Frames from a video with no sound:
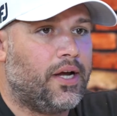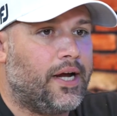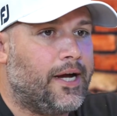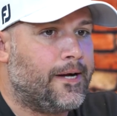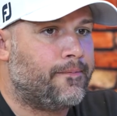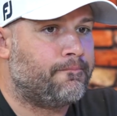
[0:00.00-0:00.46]

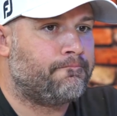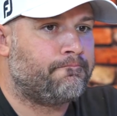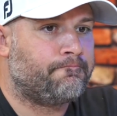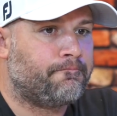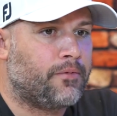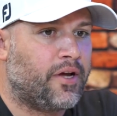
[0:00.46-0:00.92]

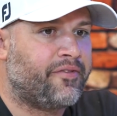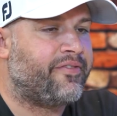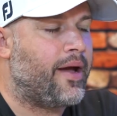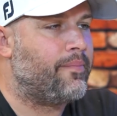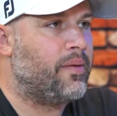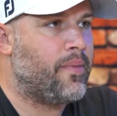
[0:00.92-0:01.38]
Um, a
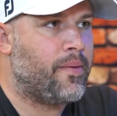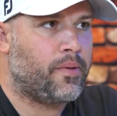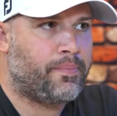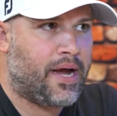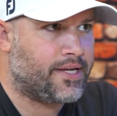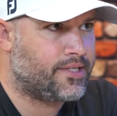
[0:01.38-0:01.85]
family member
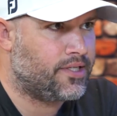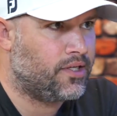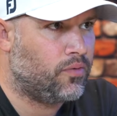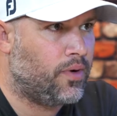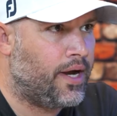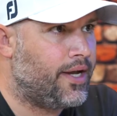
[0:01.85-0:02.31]
passing
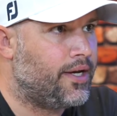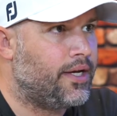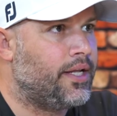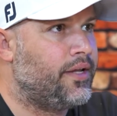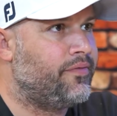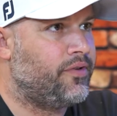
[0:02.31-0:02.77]
away
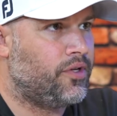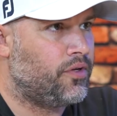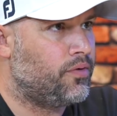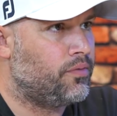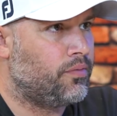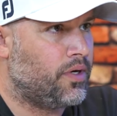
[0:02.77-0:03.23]
and leaving
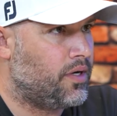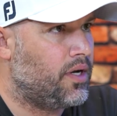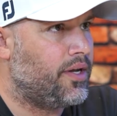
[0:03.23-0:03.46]
you an,